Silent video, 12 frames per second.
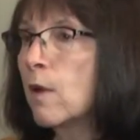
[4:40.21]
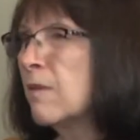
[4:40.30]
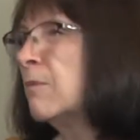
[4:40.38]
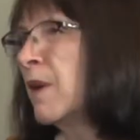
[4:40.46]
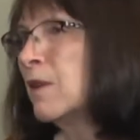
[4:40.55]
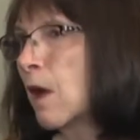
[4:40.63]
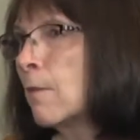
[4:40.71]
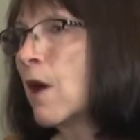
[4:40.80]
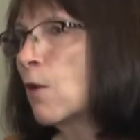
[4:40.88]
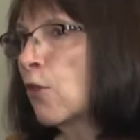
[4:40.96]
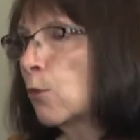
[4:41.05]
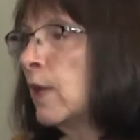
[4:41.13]
But about
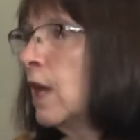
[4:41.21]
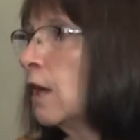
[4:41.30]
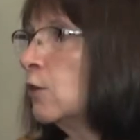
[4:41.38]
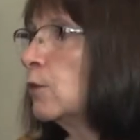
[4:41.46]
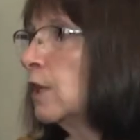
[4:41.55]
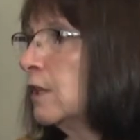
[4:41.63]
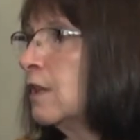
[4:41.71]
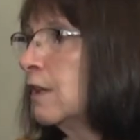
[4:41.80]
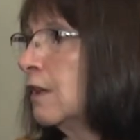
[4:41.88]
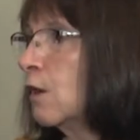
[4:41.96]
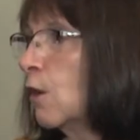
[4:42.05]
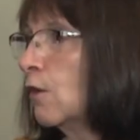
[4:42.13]
300,
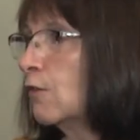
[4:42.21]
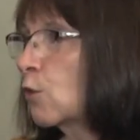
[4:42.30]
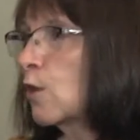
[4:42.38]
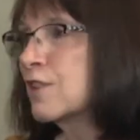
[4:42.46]
of course,